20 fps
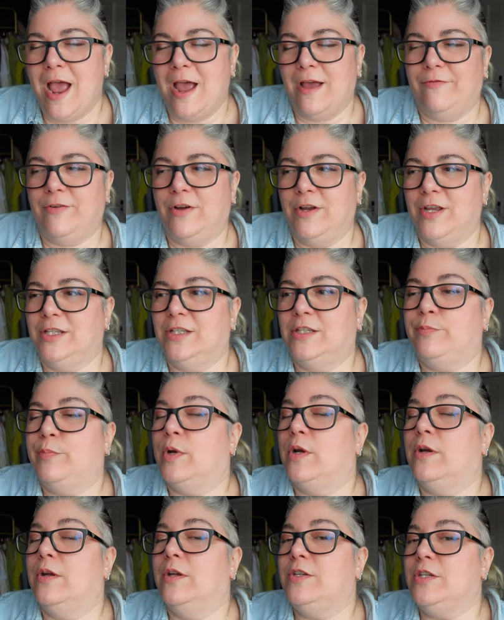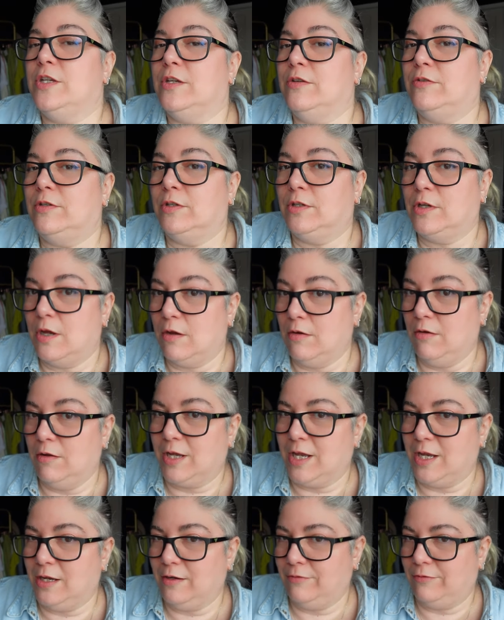Have I inspired you to go
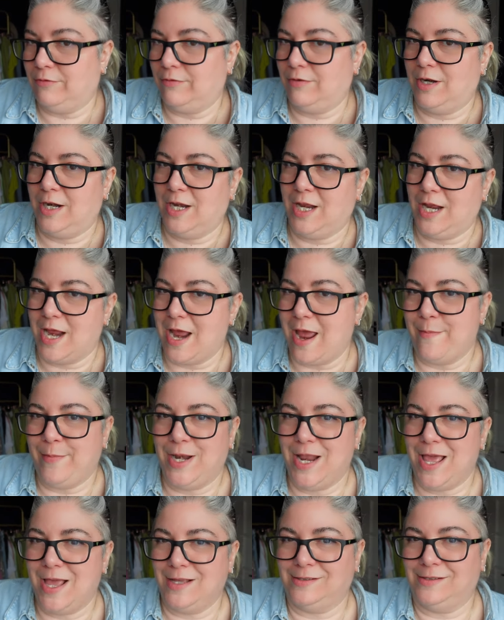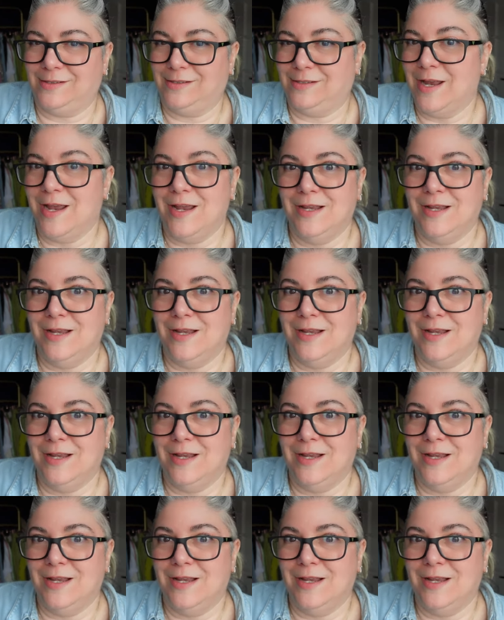looking for any M and S